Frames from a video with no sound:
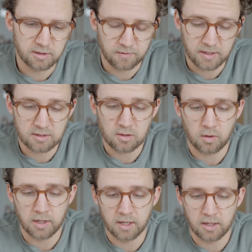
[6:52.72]
defense
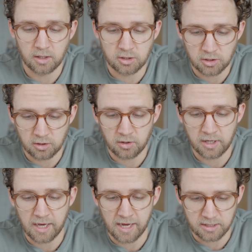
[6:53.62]
lawyer, a
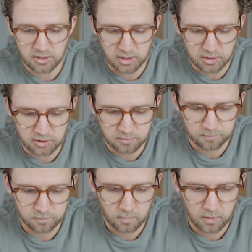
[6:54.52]
jury, and a judge.
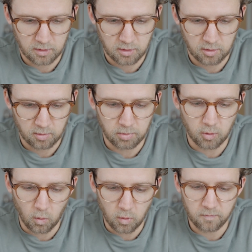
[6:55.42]
But
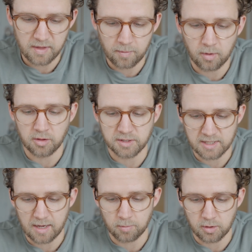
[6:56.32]
all of them are the
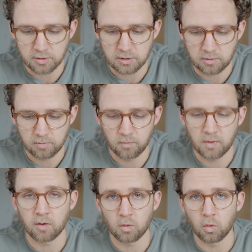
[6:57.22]
same person.
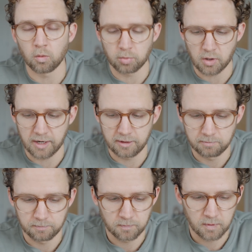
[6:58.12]
They're all Brian.
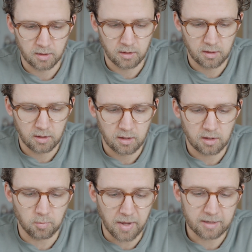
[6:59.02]

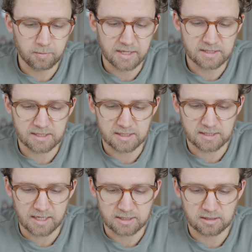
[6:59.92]
The bagman sits
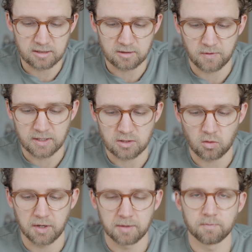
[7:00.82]
next to the defense
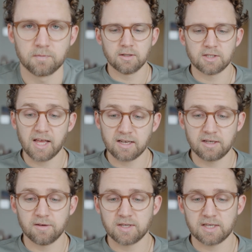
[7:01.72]
lawyer. So that
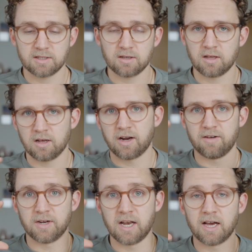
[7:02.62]
gives us kind
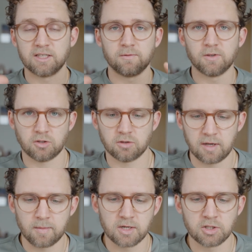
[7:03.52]
of a nice visual
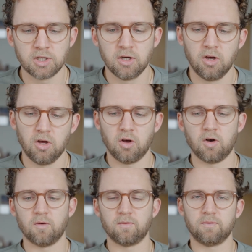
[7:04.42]
image
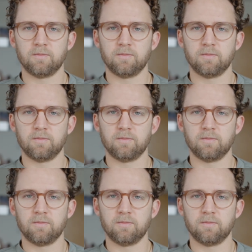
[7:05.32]
of